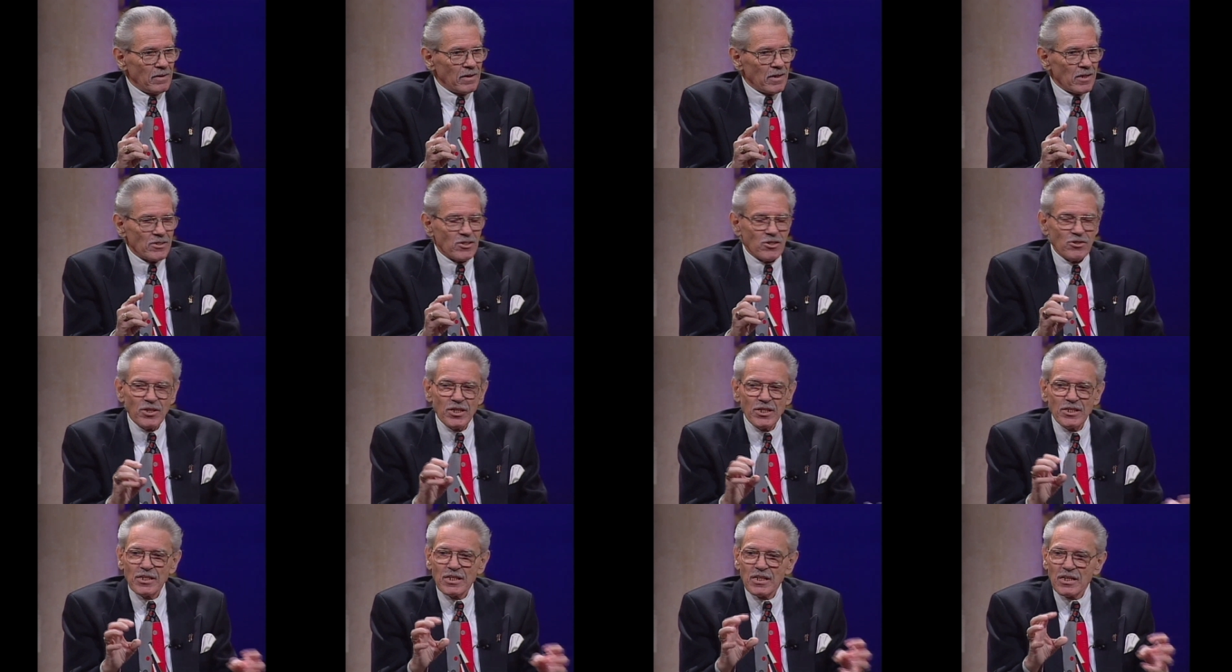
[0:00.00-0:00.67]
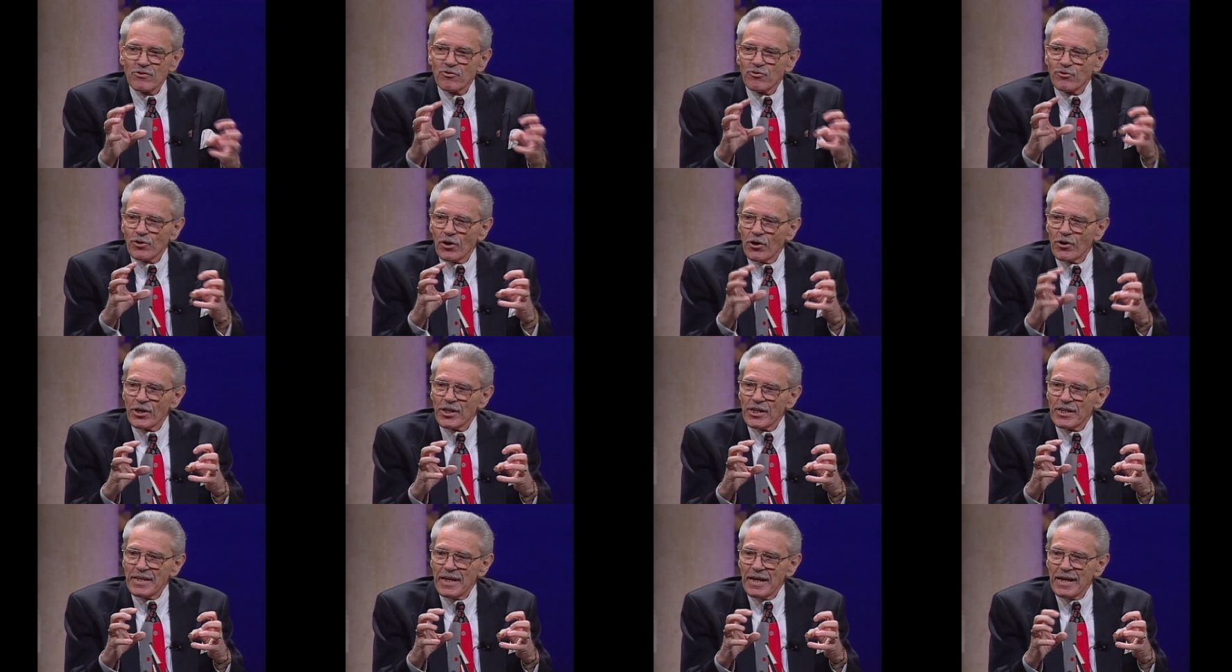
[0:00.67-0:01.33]
And you need to get
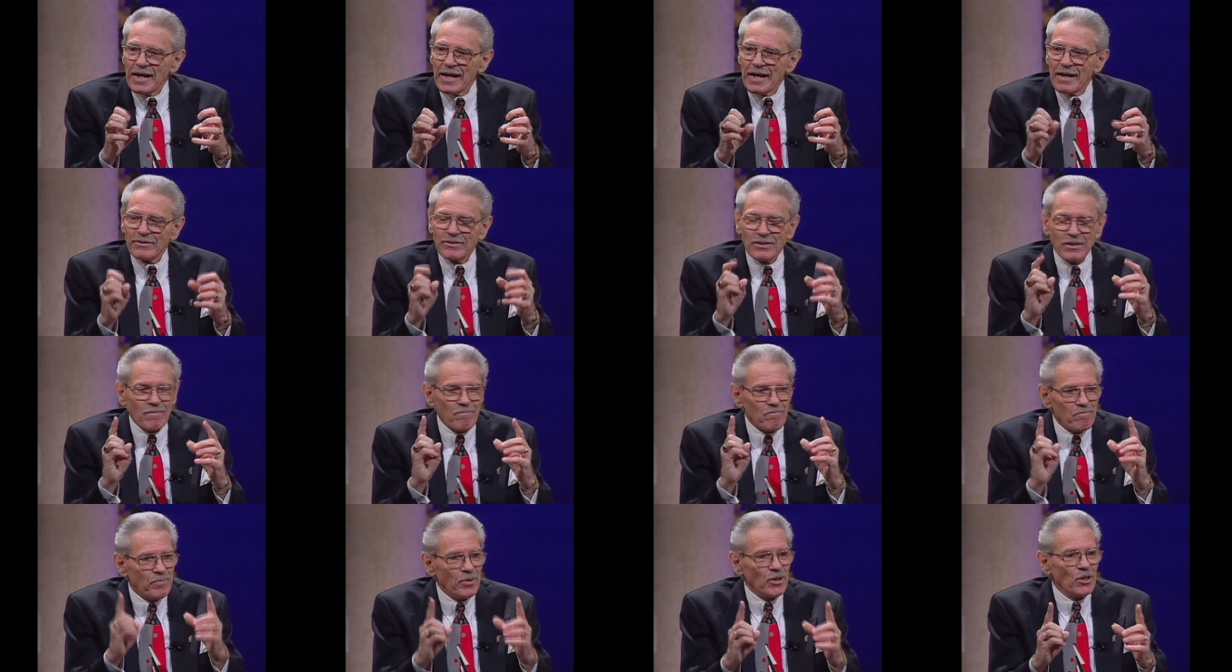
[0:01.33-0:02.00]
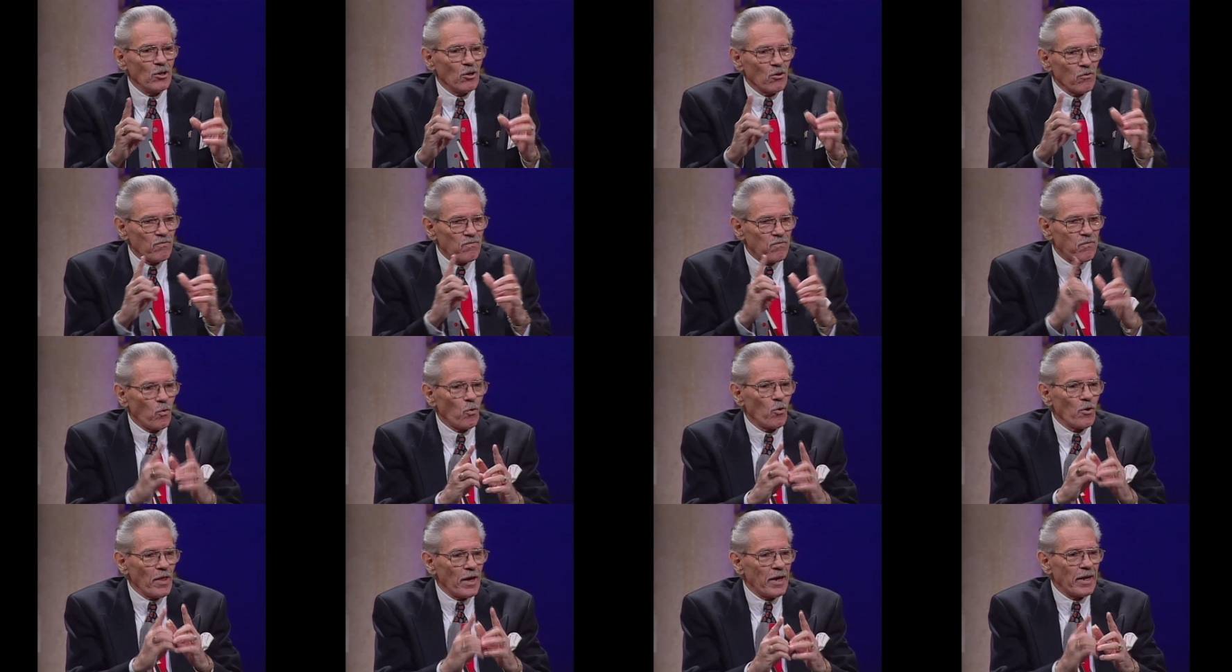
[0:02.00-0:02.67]
started now to build
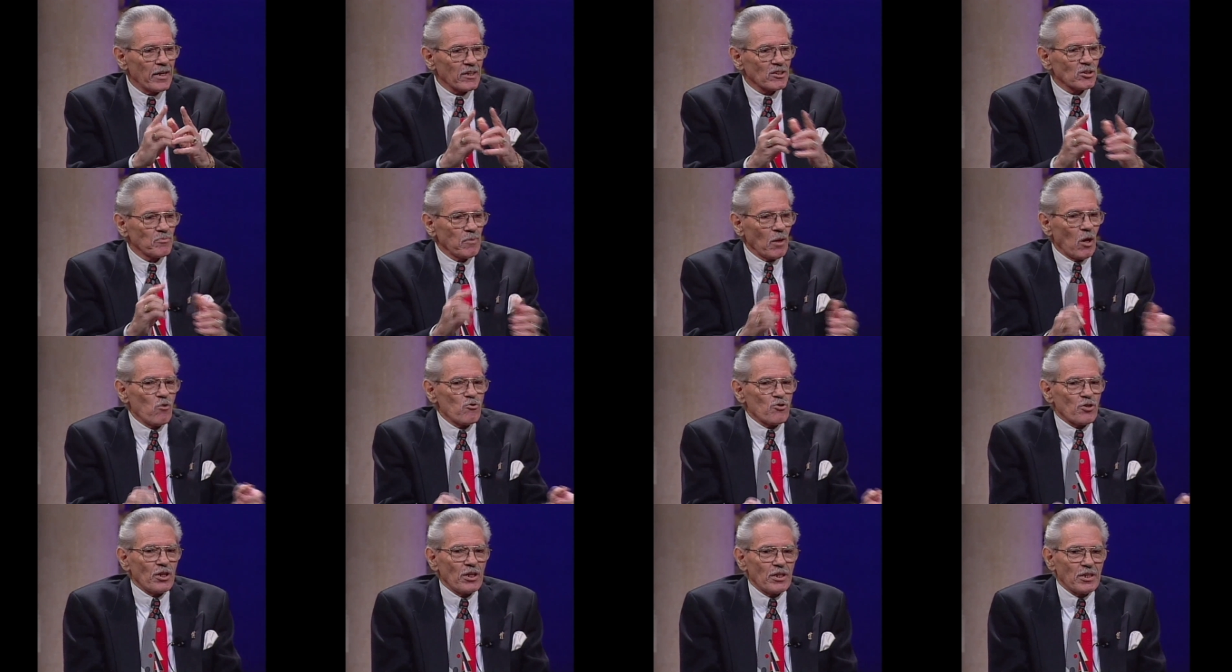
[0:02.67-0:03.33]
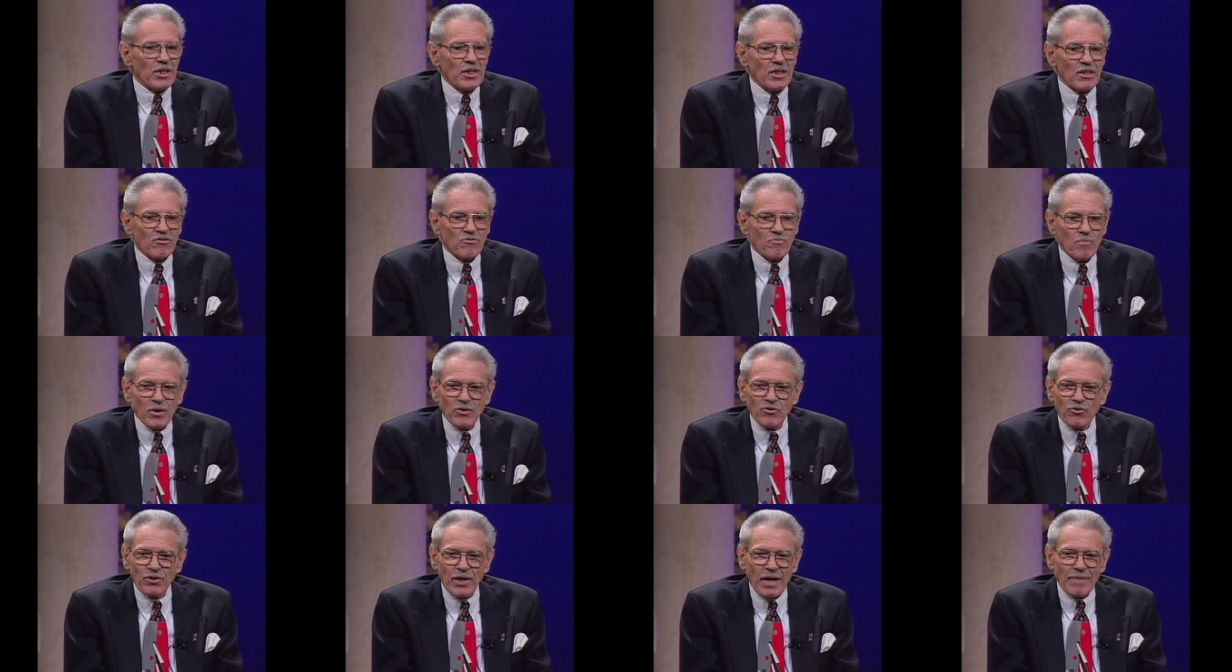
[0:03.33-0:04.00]
for that explosion and get as
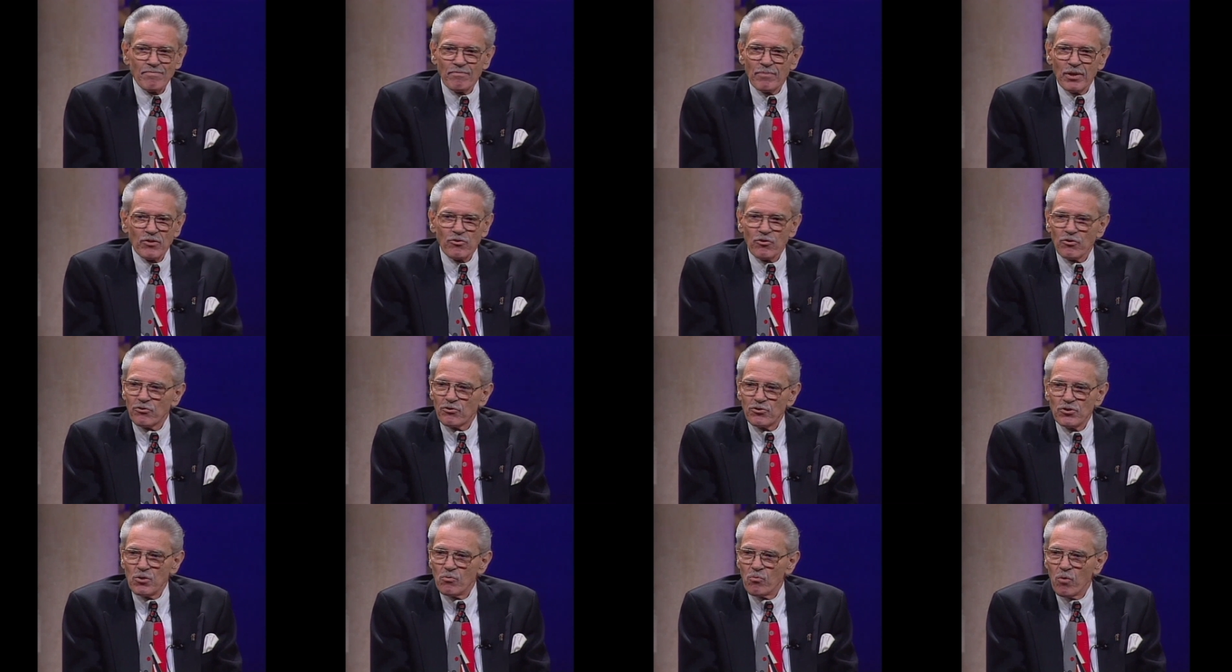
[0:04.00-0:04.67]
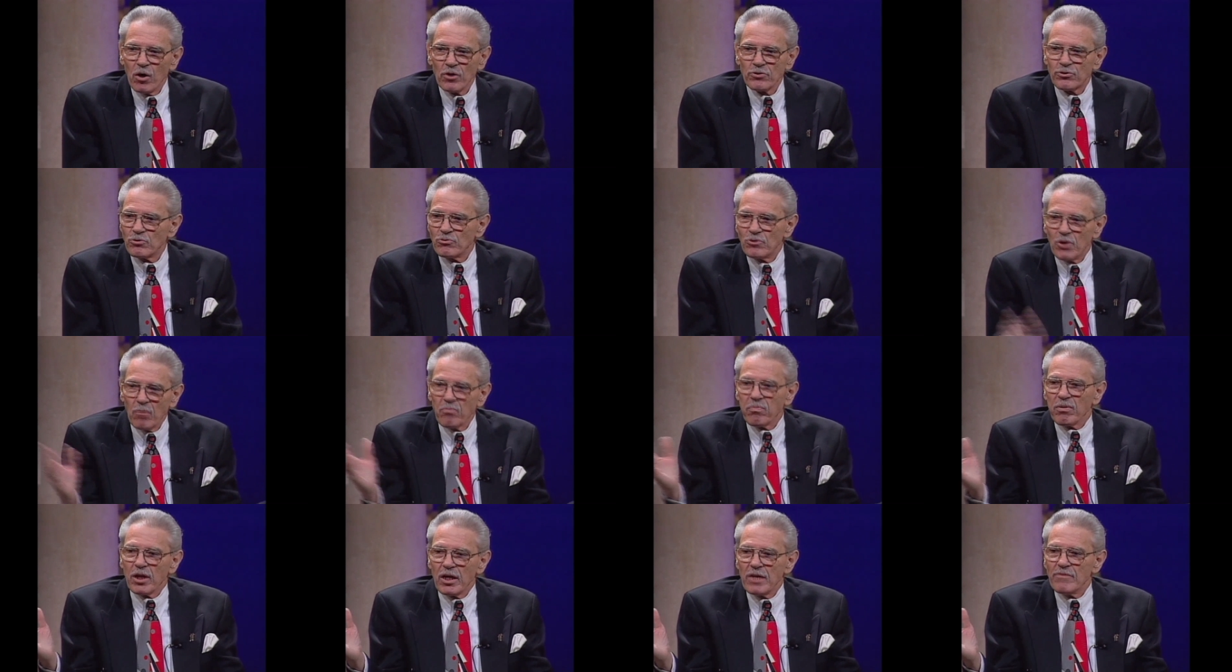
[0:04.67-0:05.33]
much of that business as you want to.
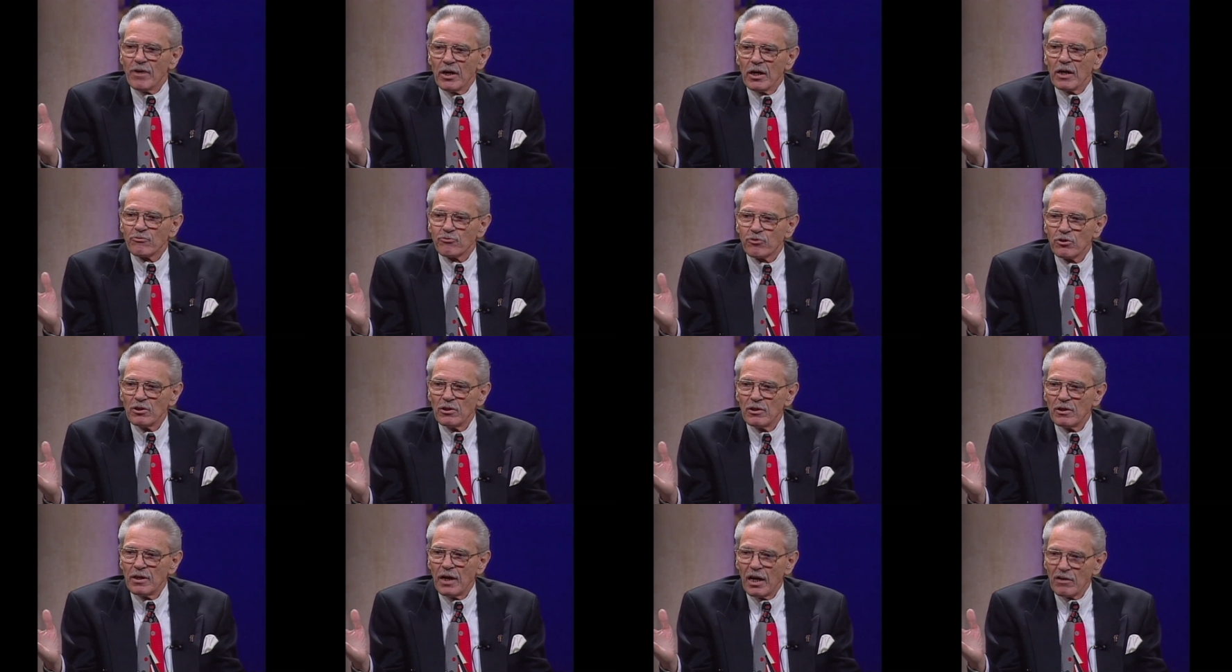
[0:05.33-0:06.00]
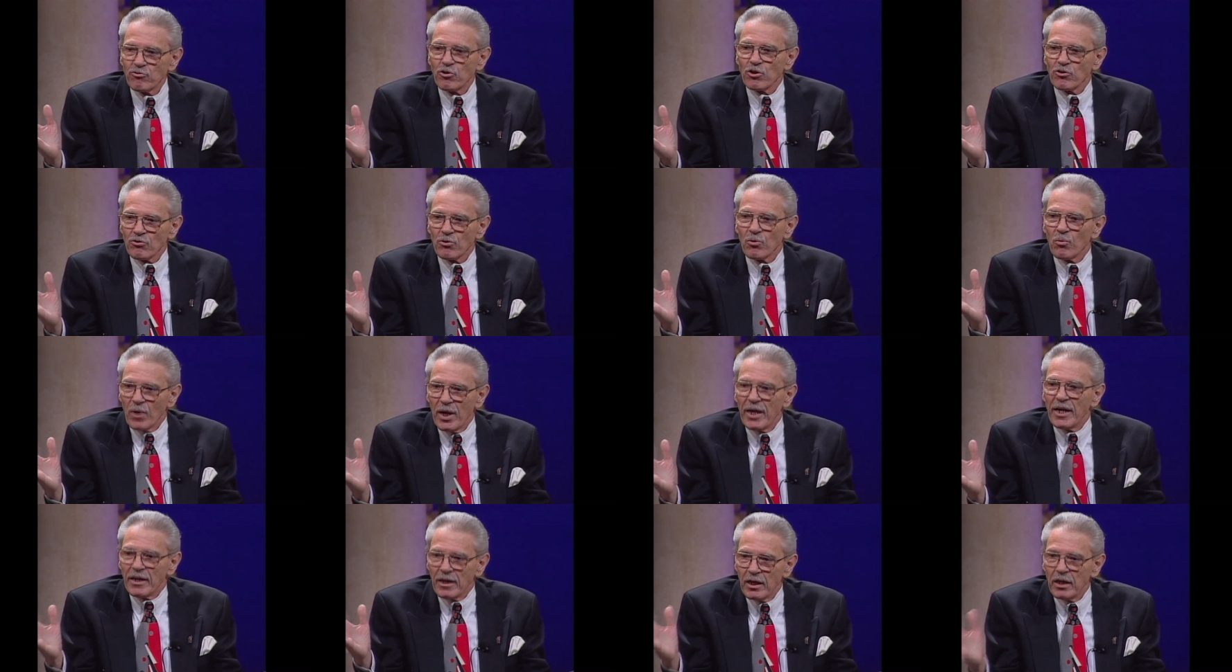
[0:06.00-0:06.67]
Don't believe us. That's just the
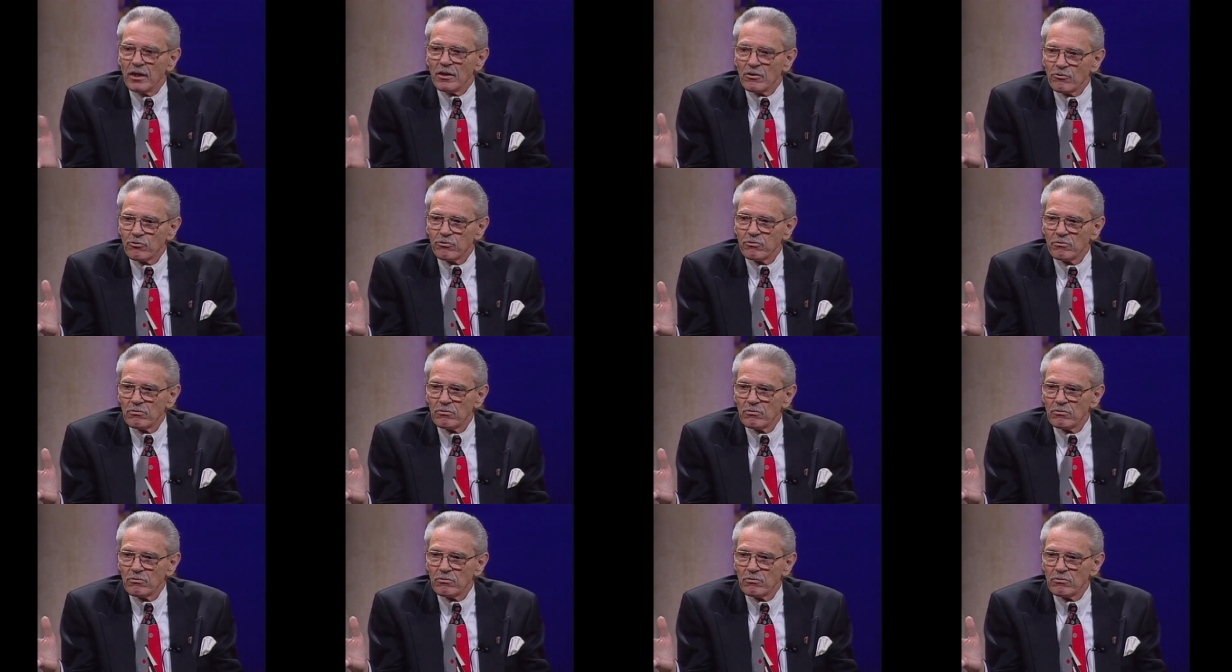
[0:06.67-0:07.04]
way it is.